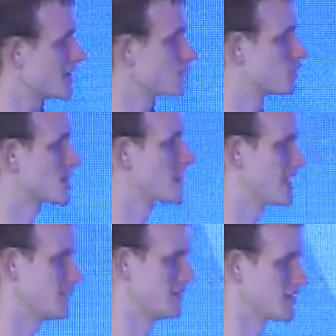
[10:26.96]
of what the
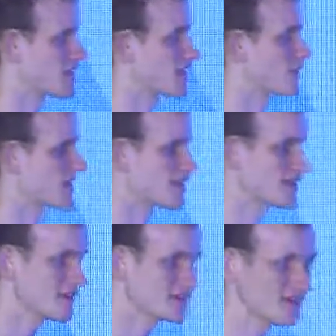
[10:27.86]
state means. So it's
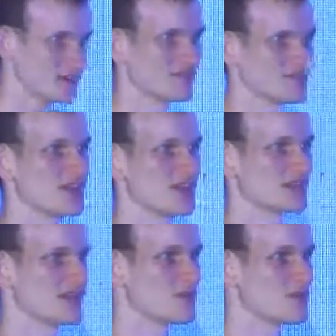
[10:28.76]
stuff that you have to kind of
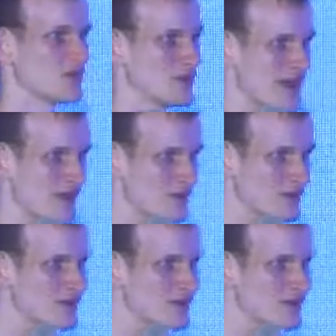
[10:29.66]
care about now.